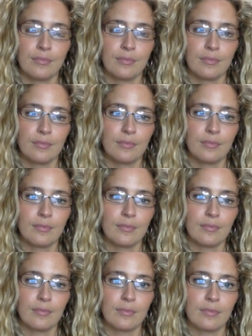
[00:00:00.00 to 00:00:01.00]

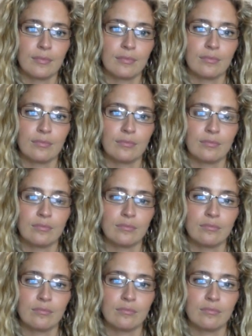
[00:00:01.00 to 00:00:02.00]

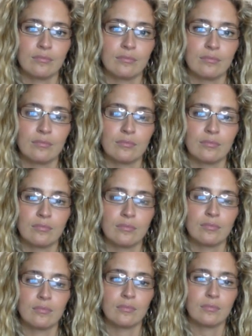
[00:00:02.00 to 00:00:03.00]

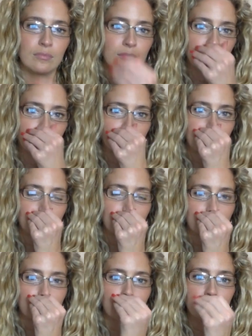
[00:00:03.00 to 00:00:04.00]

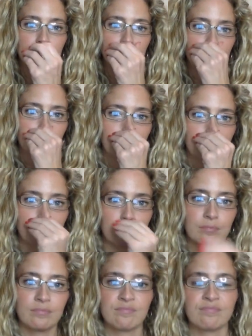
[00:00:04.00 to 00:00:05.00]

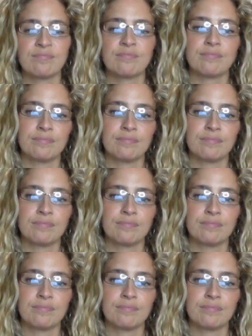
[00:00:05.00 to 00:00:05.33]
(not speaking)